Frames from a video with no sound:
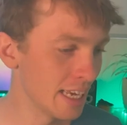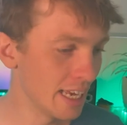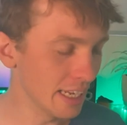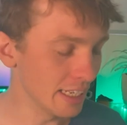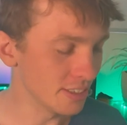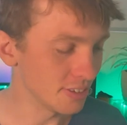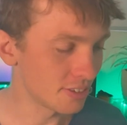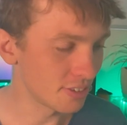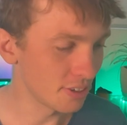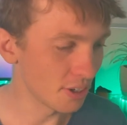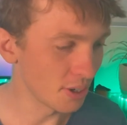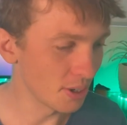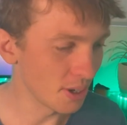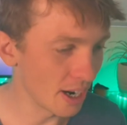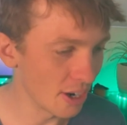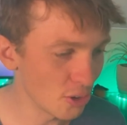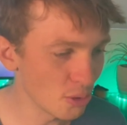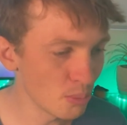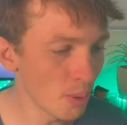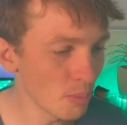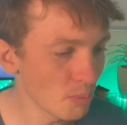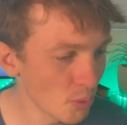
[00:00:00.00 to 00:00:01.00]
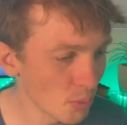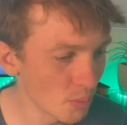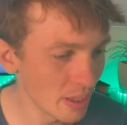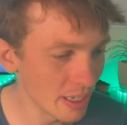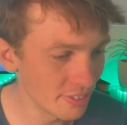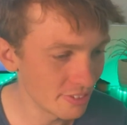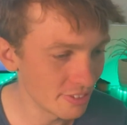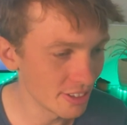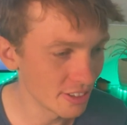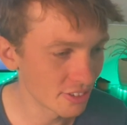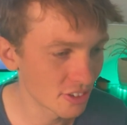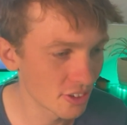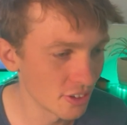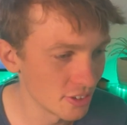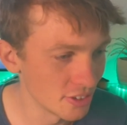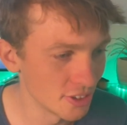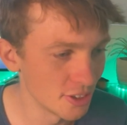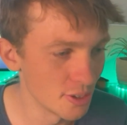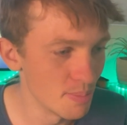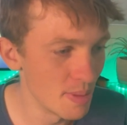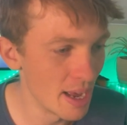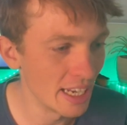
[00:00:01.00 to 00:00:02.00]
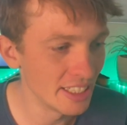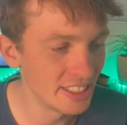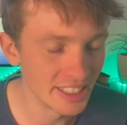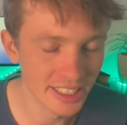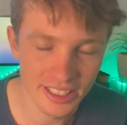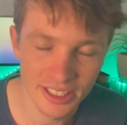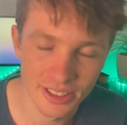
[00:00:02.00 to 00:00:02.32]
And so, I remember when I first got into magic,